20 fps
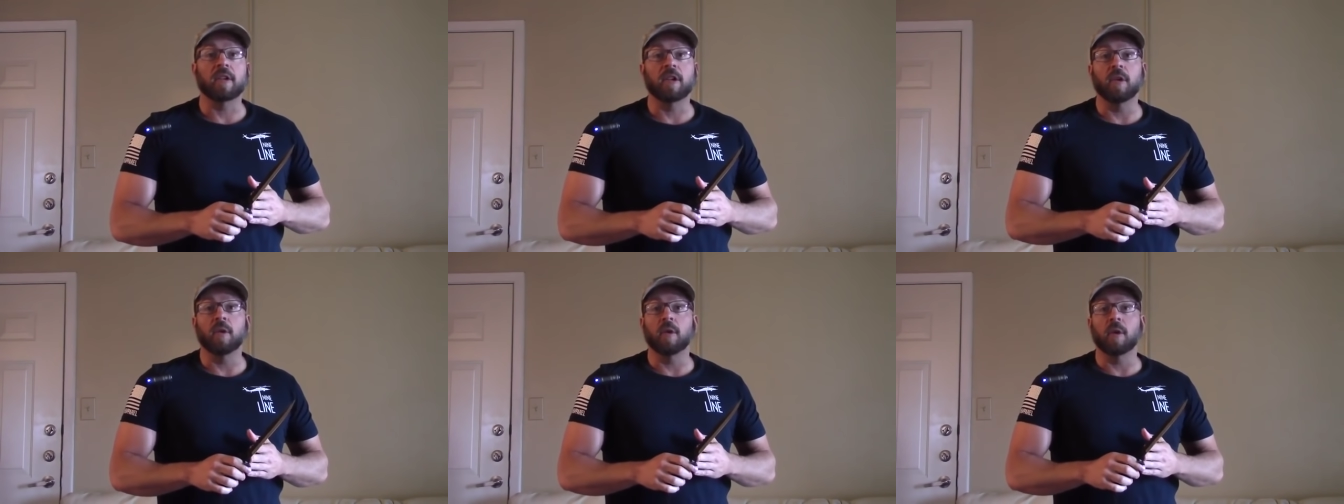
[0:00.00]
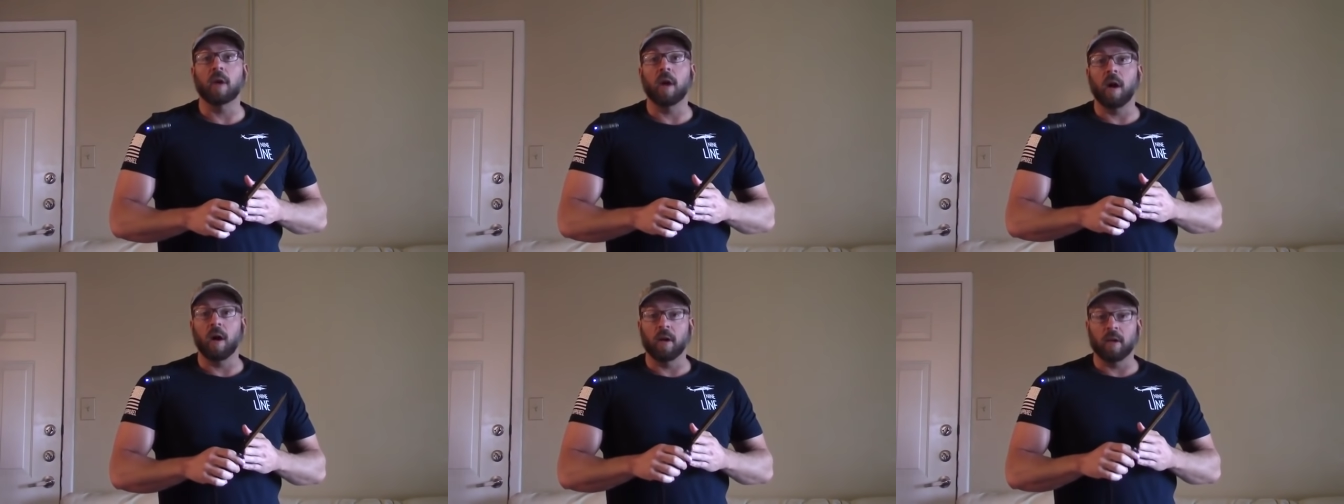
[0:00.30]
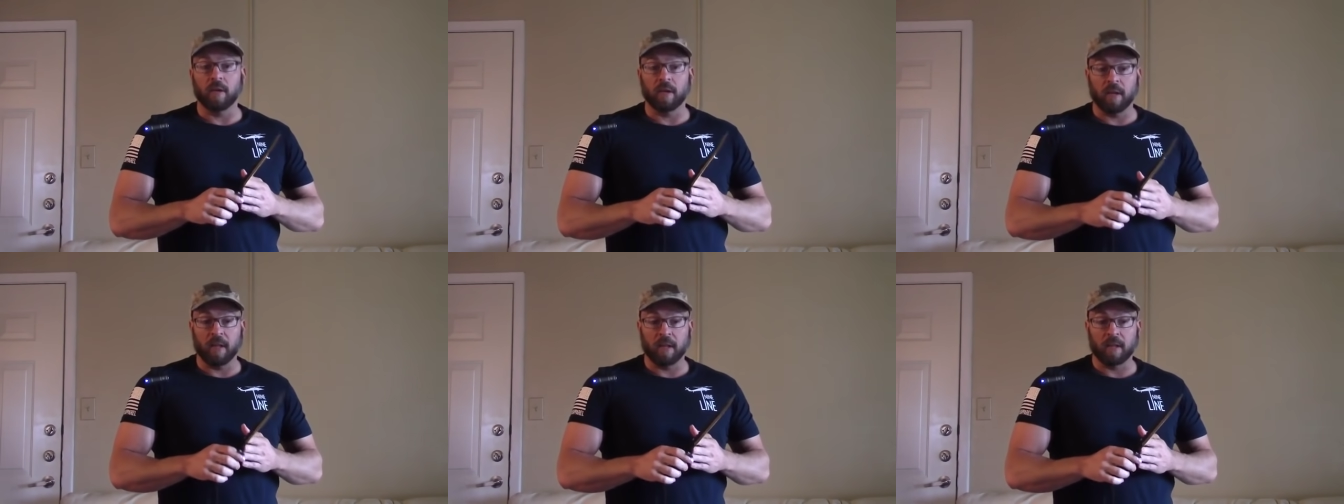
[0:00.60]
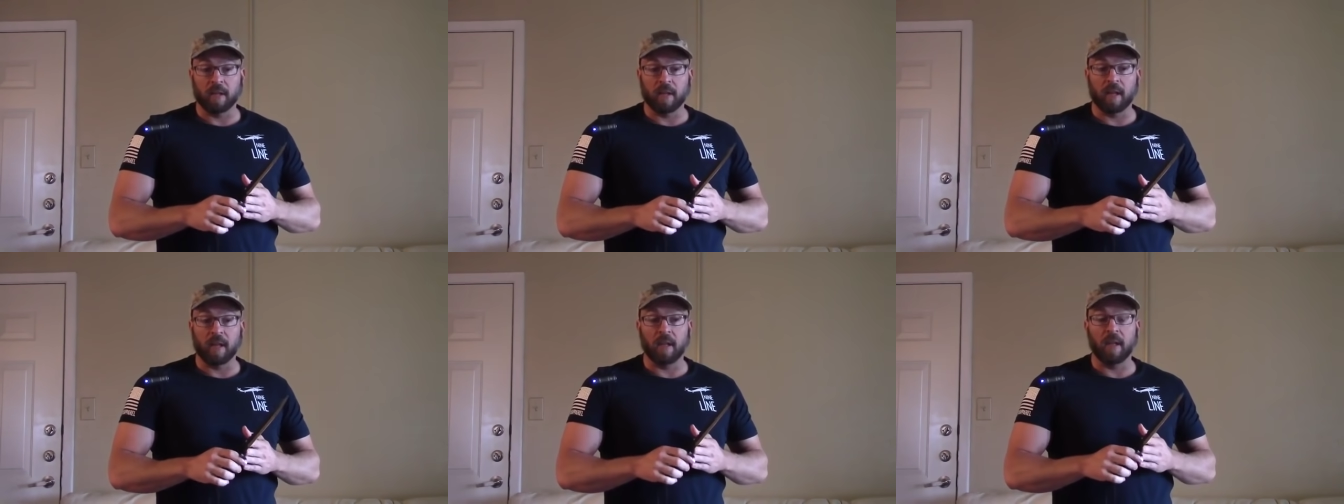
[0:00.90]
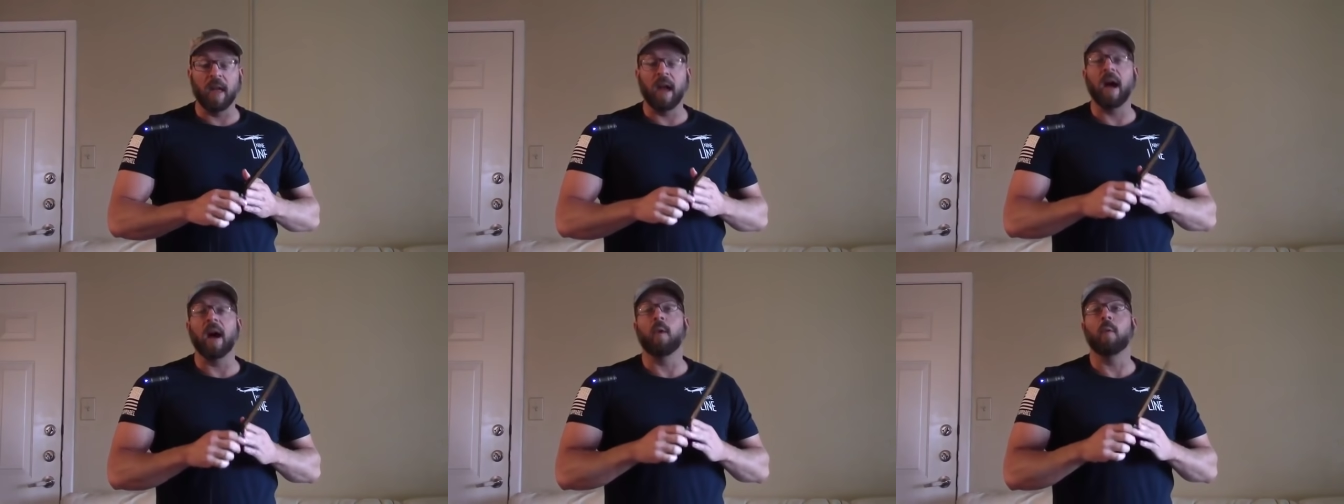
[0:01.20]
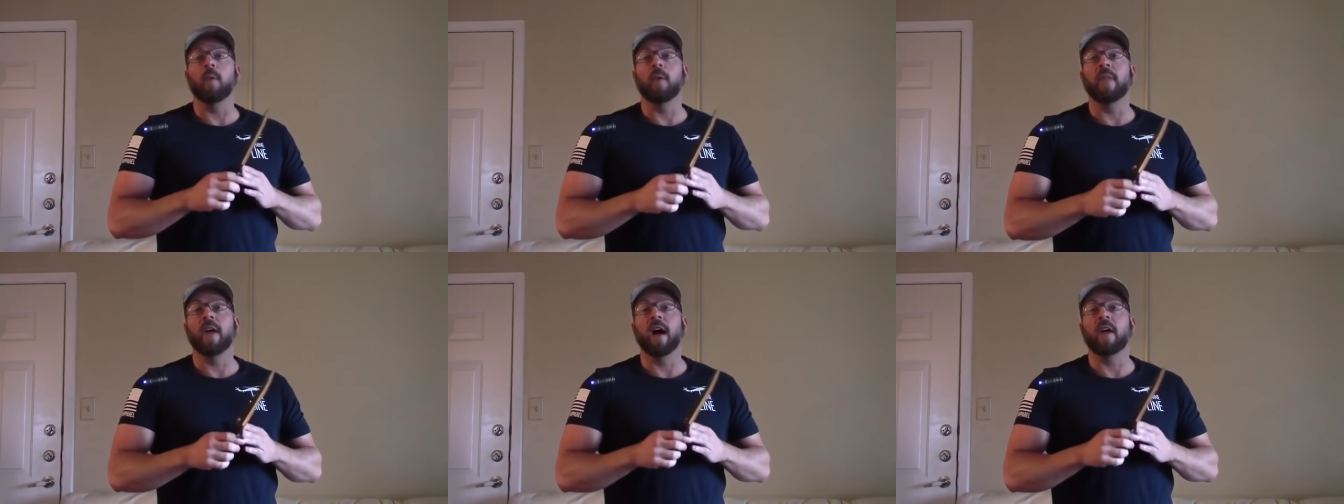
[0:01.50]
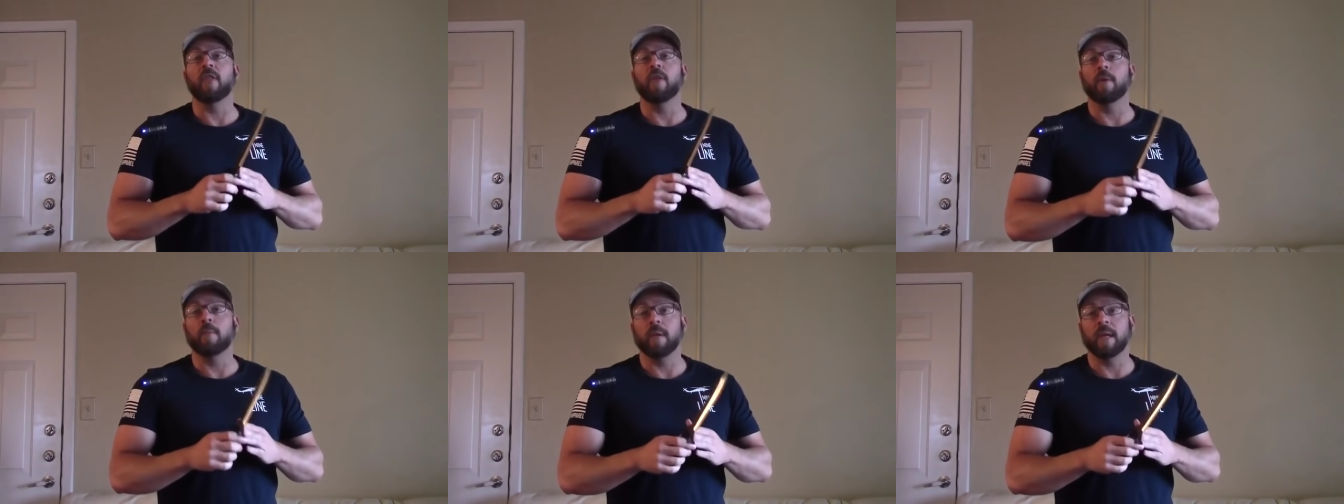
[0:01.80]
kill guards, things like that,
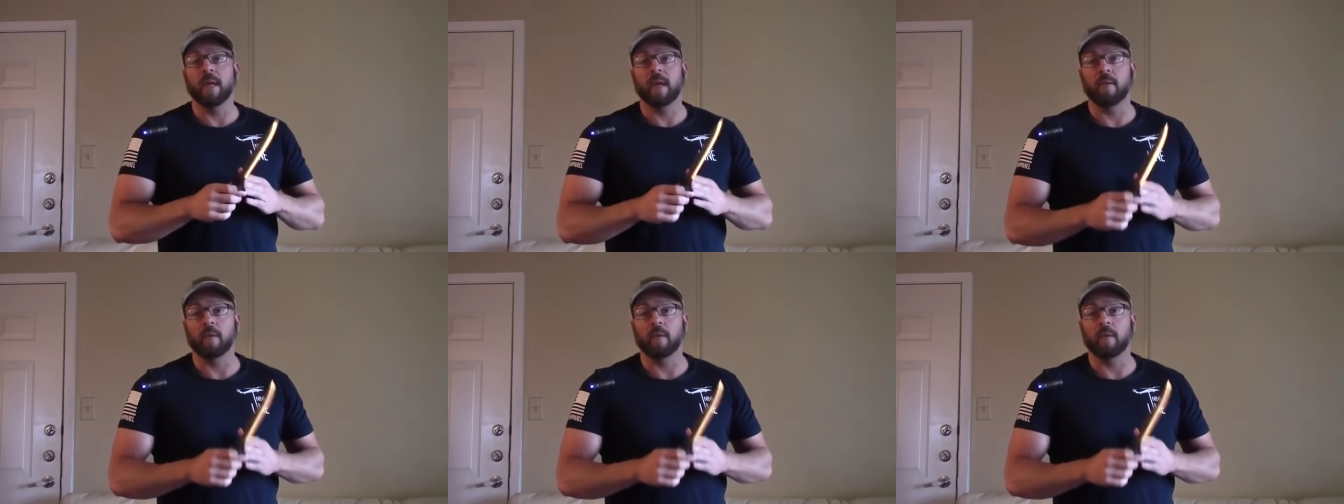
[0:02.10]
without them being